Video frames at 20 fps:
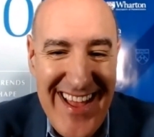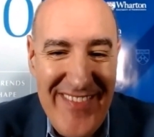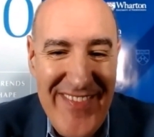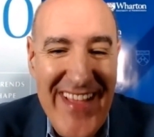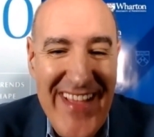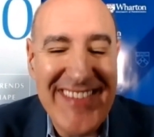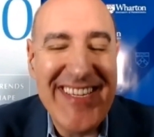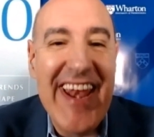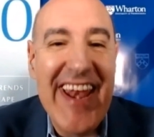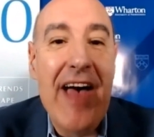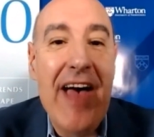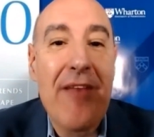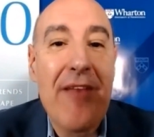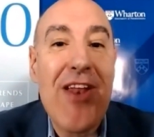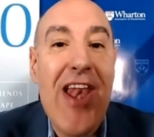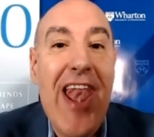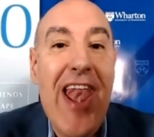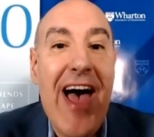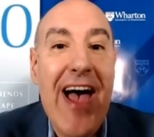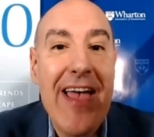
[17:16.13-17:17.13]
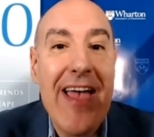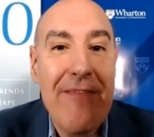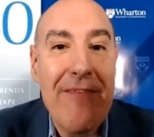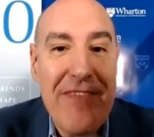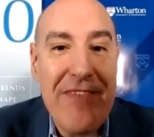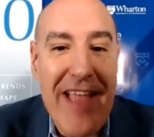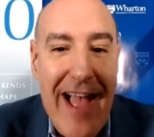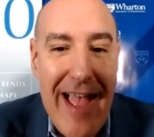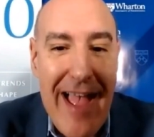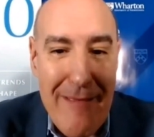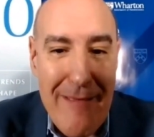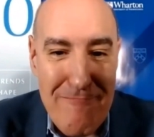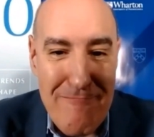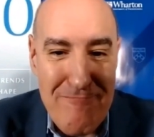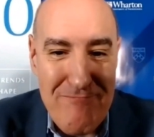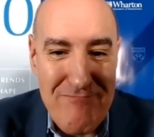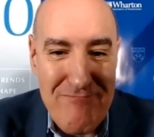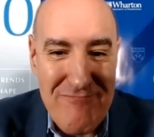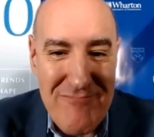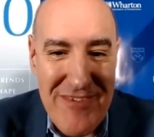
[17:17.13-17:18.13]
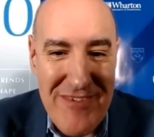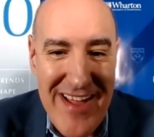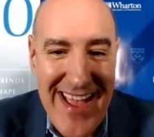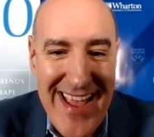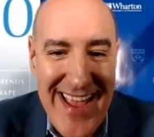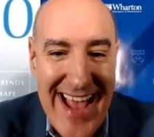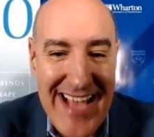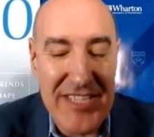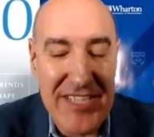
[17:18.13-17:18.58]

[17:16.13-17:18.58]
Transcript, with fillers: That's another lifetime, right?